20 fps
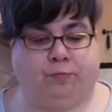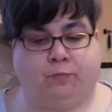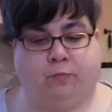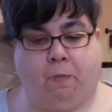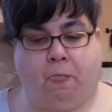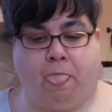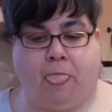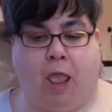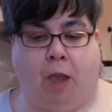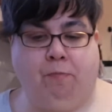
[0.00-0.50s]

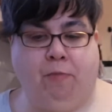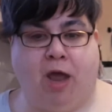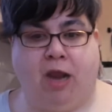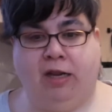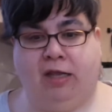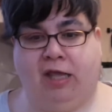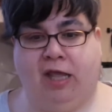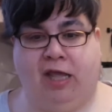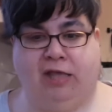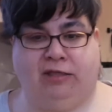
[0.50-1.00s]
Monica
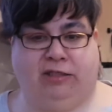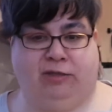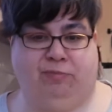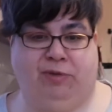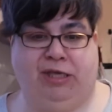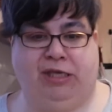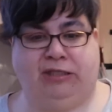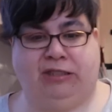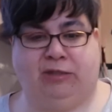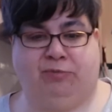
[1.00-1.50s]
has the
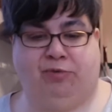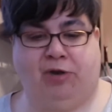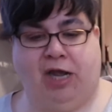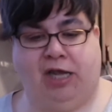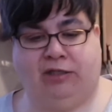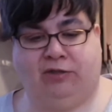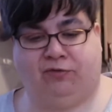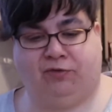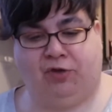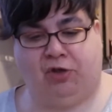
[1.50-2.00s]
biggest surprise
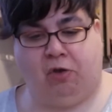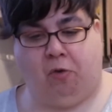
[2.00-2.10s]
for you.